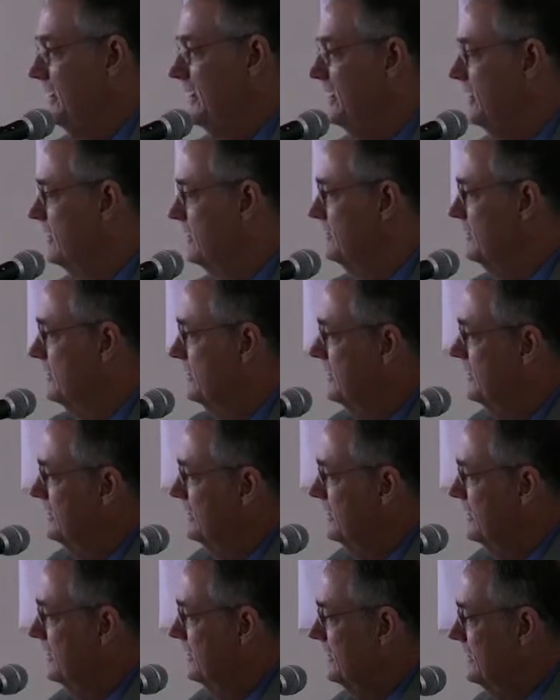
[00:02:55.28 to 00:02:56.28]
and
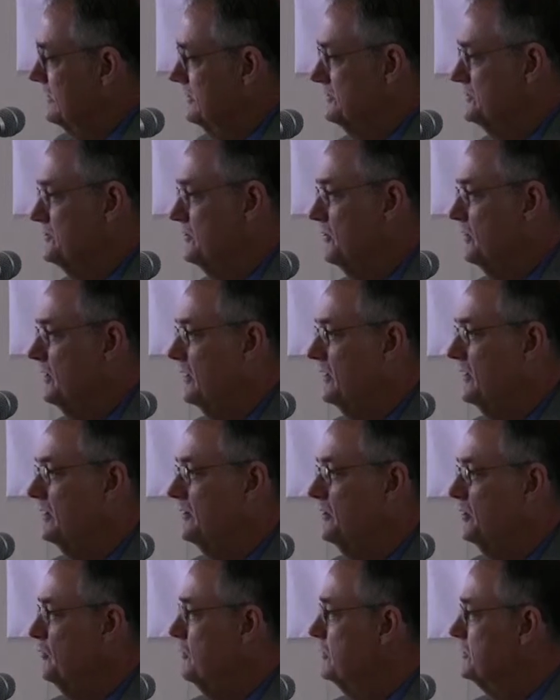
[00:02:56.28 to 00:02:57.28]
saw a
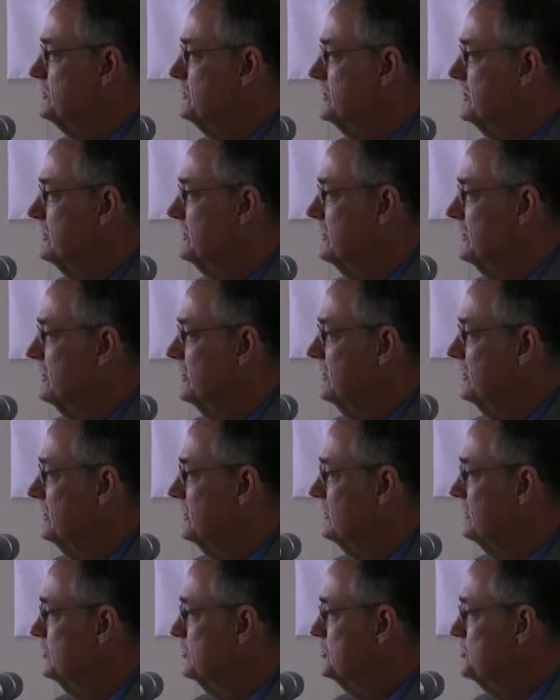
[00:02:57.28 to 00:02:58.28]
little notice in
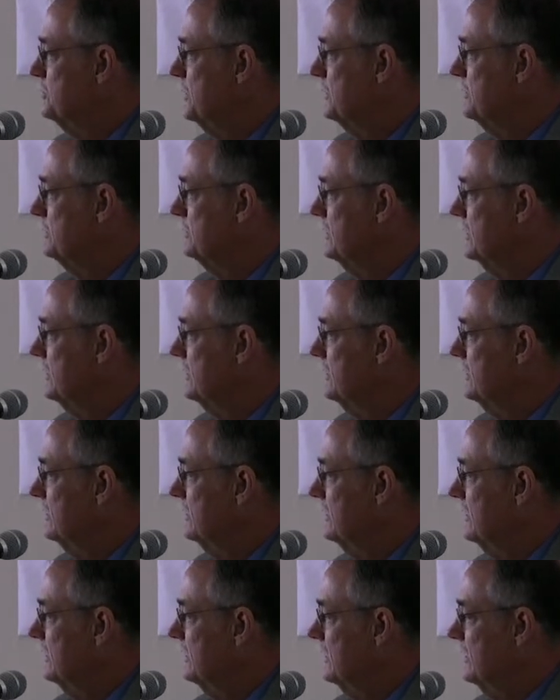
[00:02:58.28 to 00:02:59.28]
the newspaper that
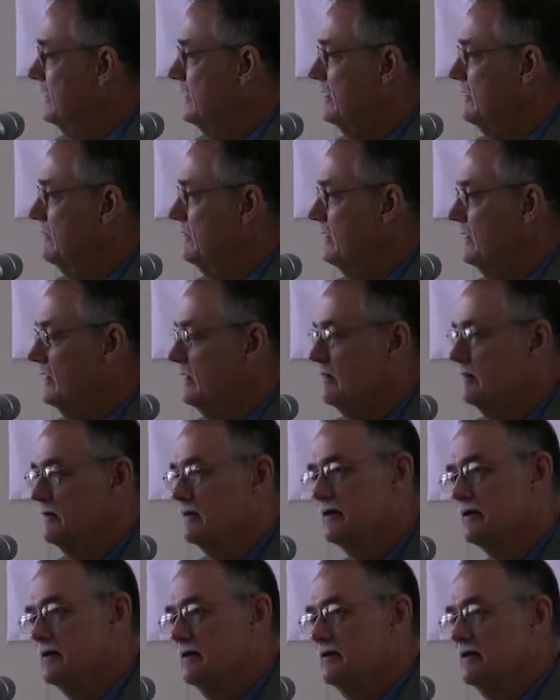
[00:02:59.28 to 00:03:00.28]
he
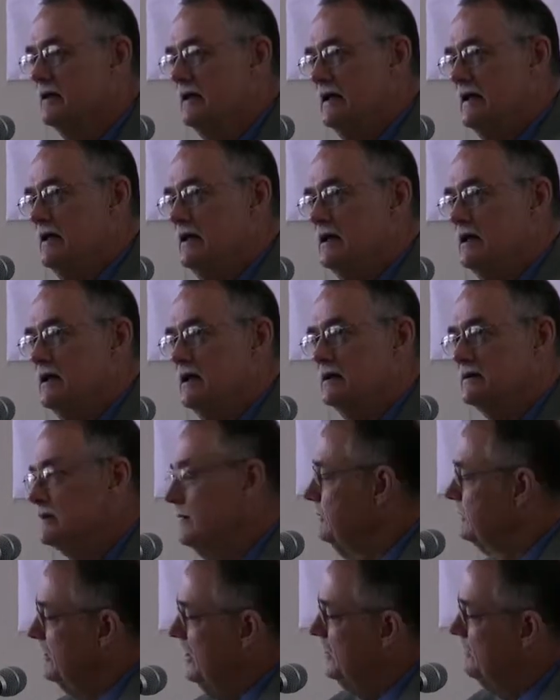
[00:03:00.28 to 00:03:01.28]

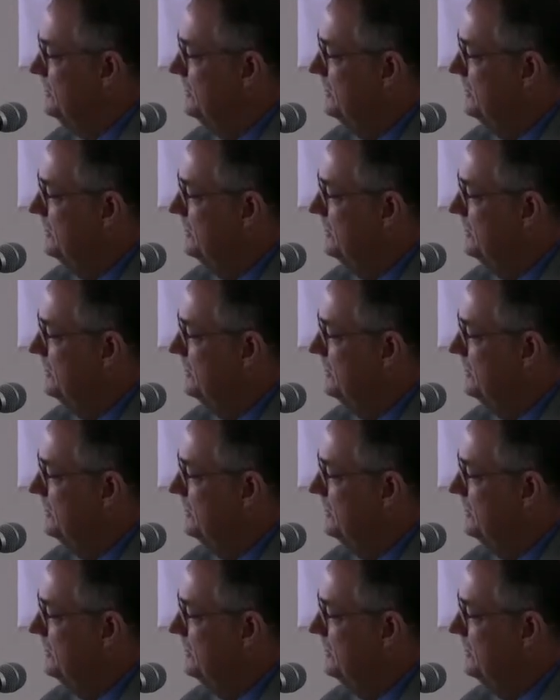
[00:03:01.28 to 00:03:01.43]
sometime